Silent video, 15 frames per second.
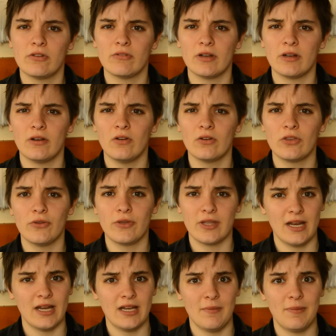you're in a lock, you
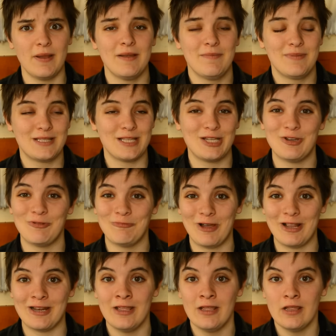can end up in a position
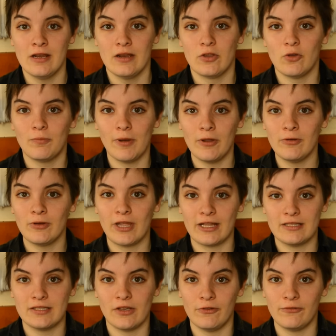when your boat
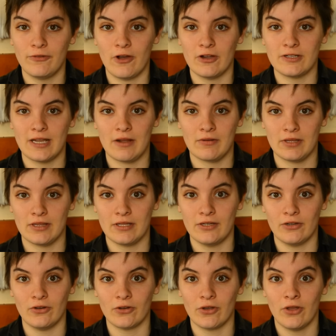gets so far down in the
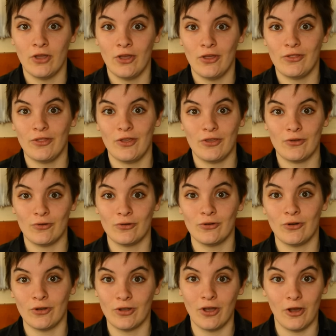lock that your
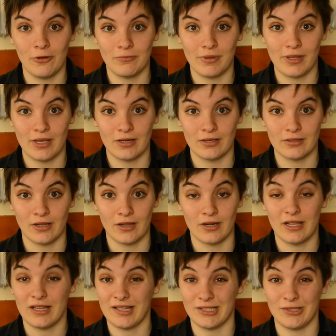knot can't be
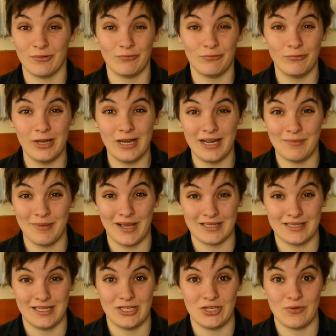undone, and that's a really bad
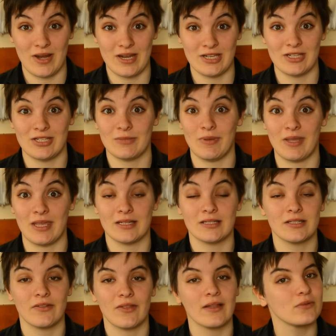situation to be in,
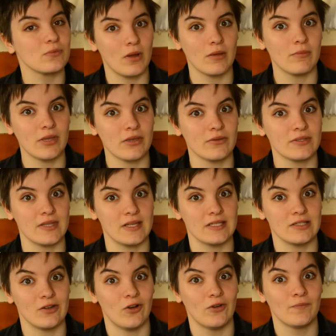so that's why we use
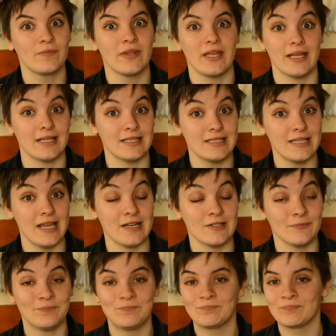this knot instead.